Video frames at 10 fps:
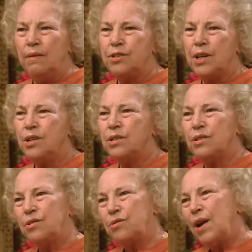of
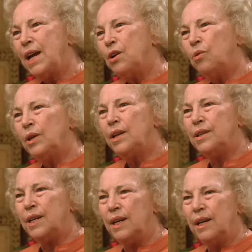such
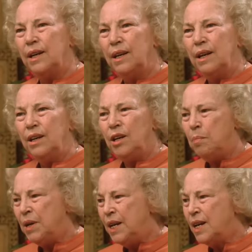tranquility.
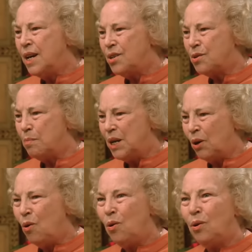You're beginning to
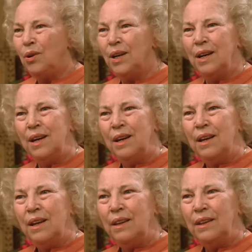behold
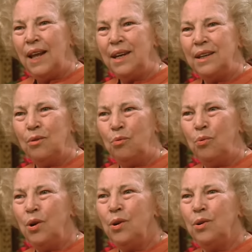that
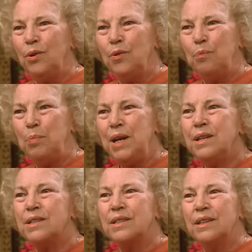world of
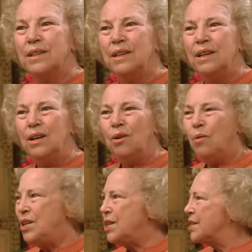peace,
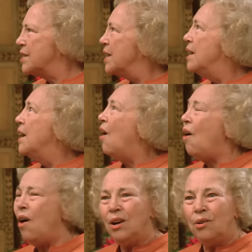which is
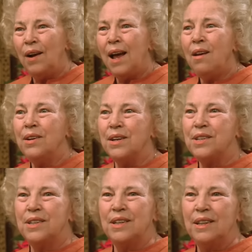all around
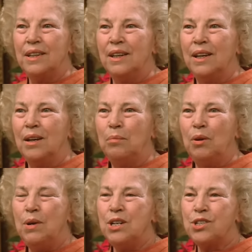us.
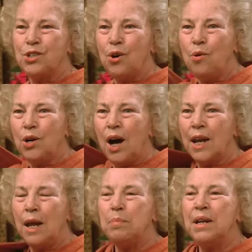But we're so
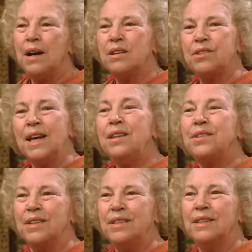caught up in our
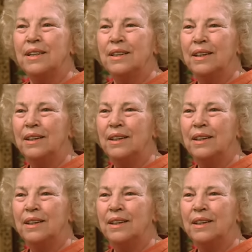senses